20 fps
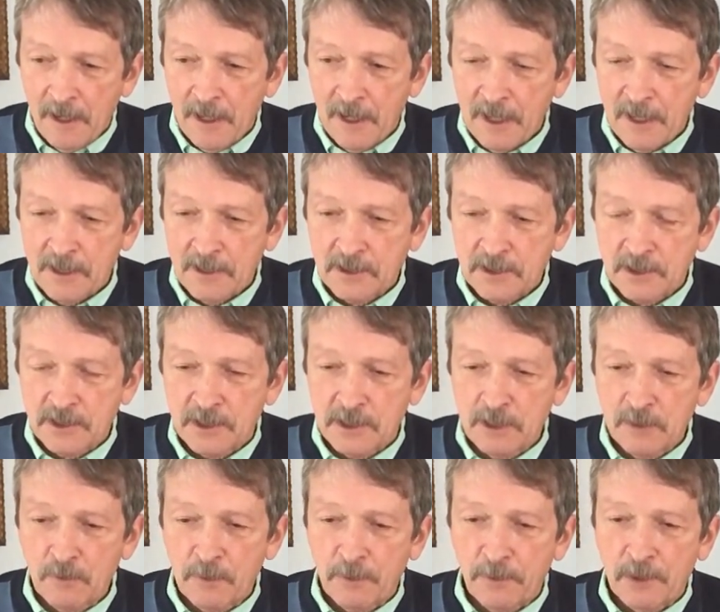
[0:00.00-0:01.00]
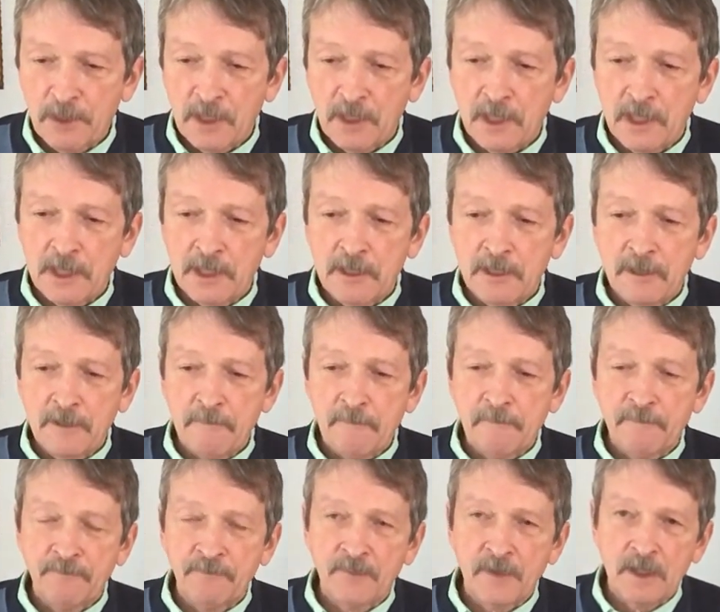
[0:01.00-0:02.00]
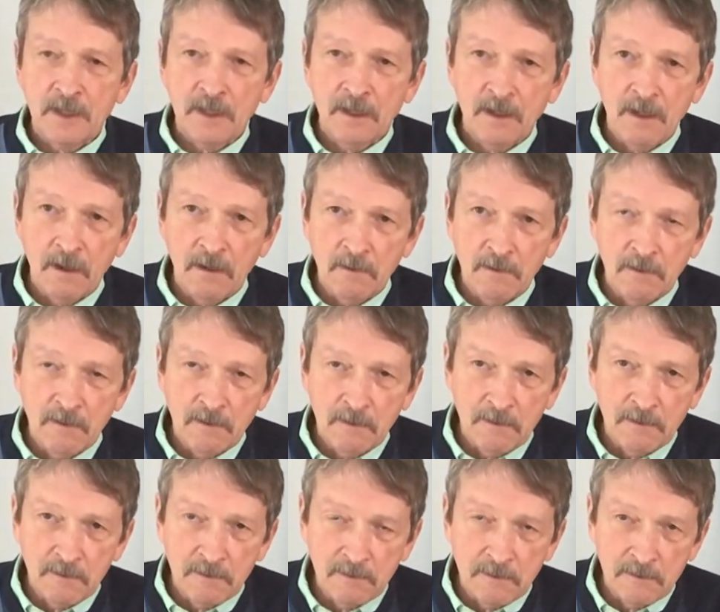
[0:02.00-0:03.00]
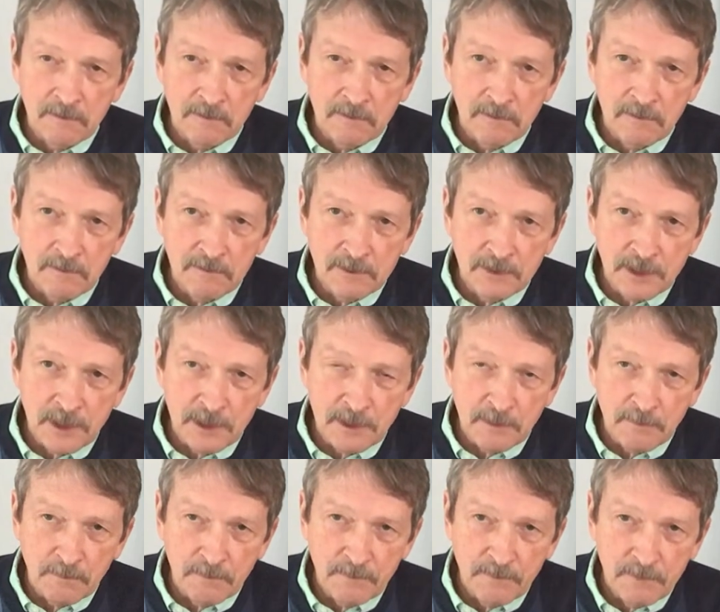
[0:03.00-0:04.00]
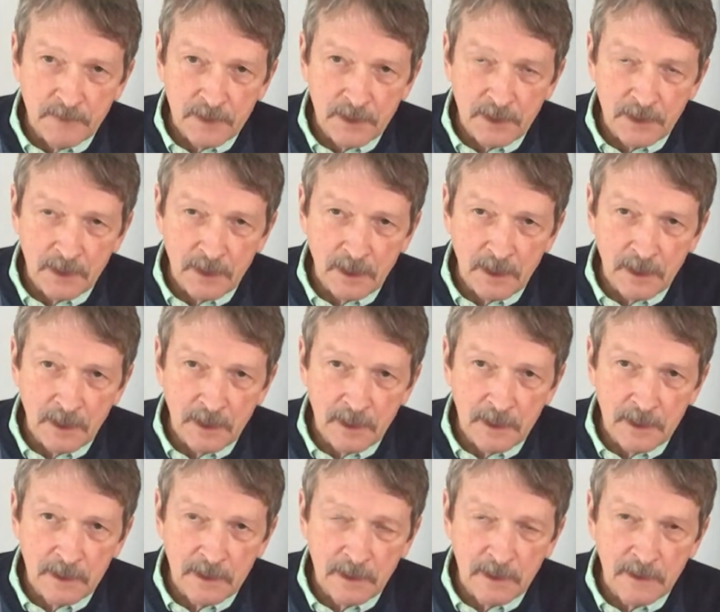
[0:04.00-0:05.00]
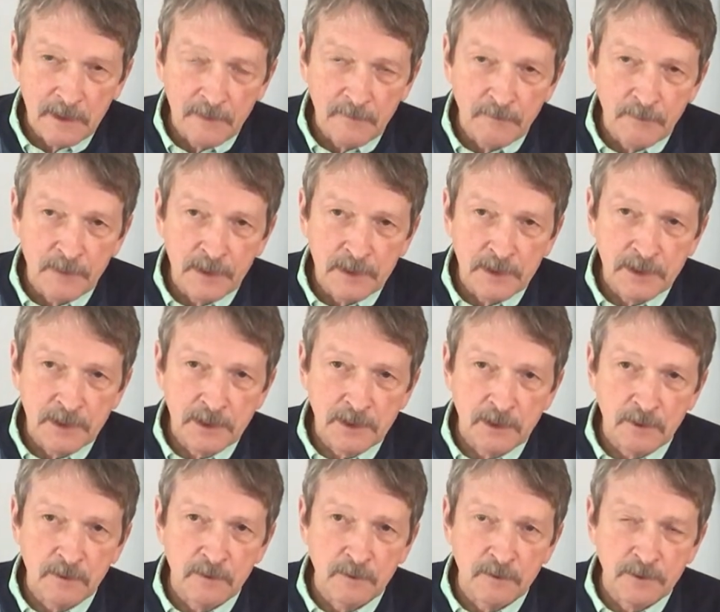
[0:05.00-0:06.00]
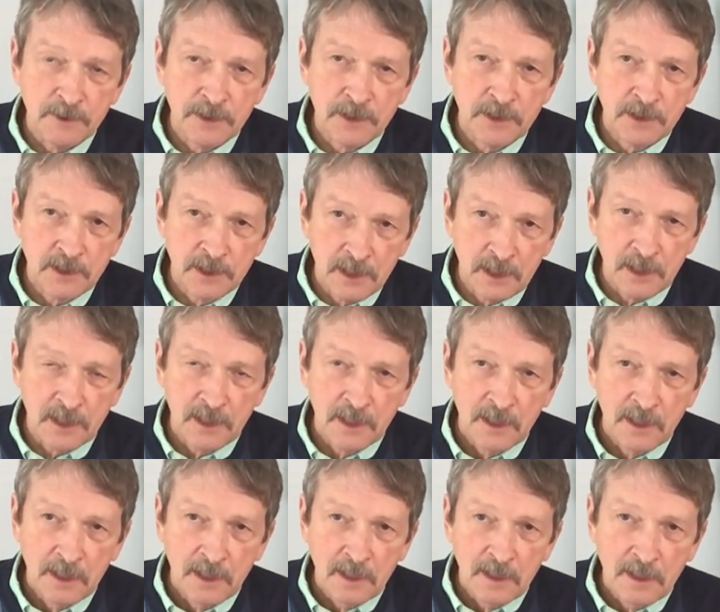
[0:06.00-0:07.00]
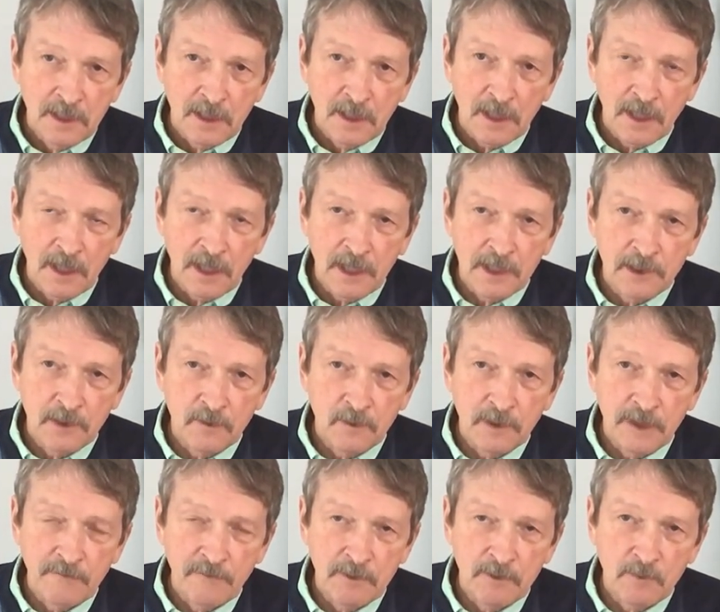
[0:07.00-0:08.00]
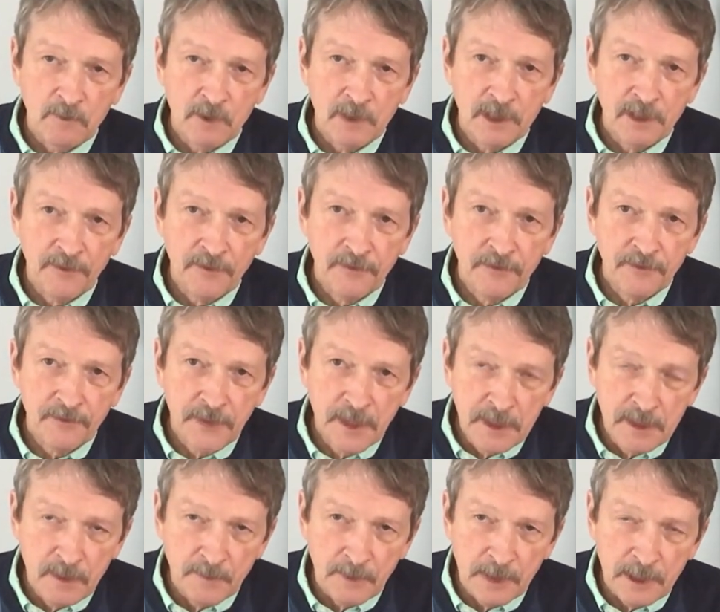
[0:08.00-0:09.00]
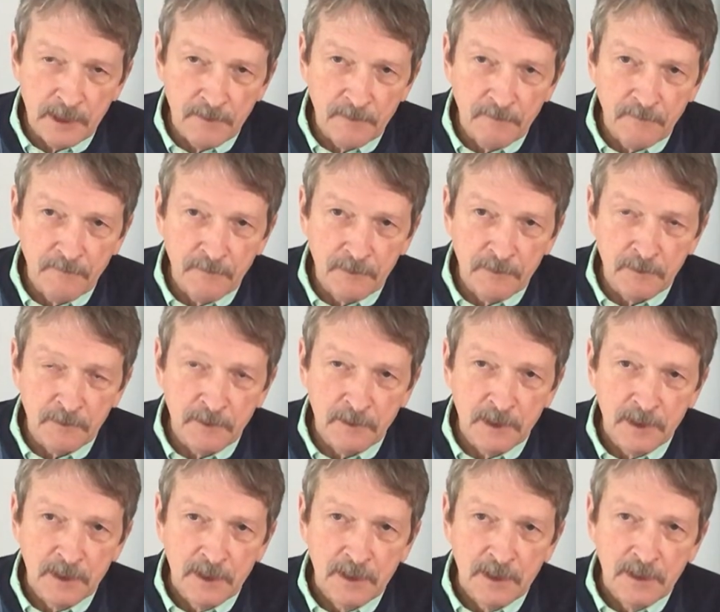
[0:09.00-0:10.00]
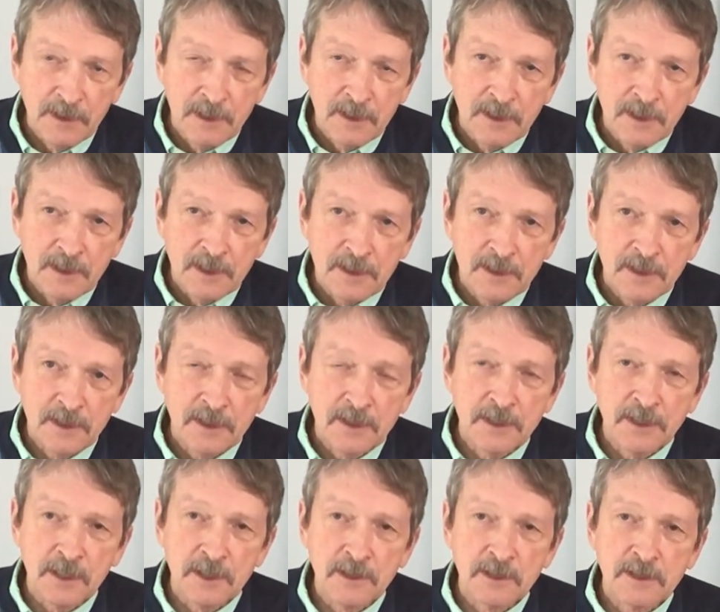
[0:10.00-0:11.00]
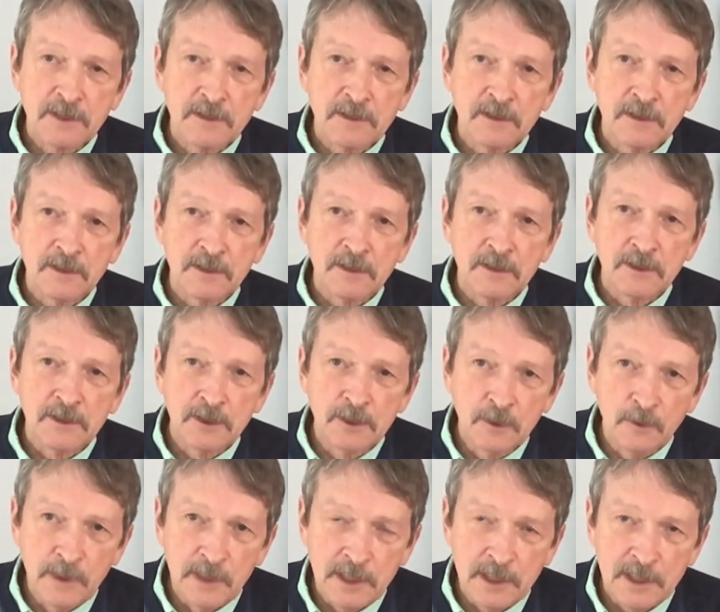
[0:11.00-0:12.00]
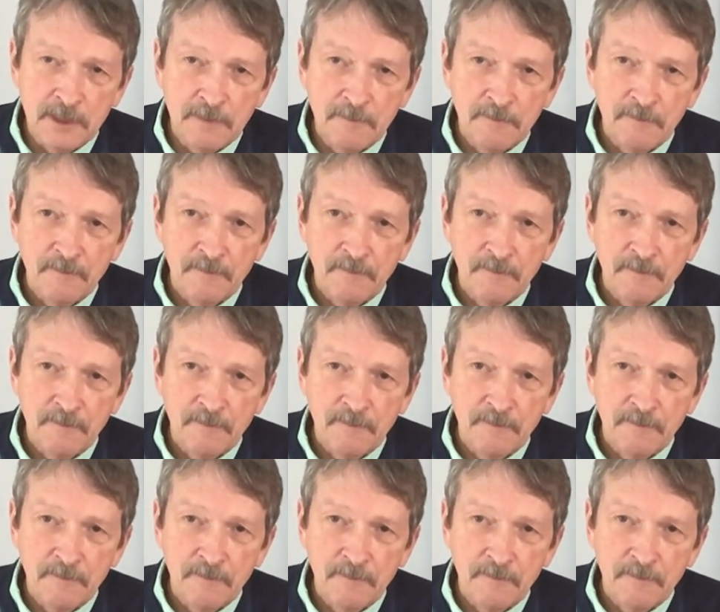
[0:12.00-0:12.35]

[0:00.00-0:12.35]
And she replied, Oh, Jim, said, I have been so sick. I don't even want to think about food. She says, You eat it.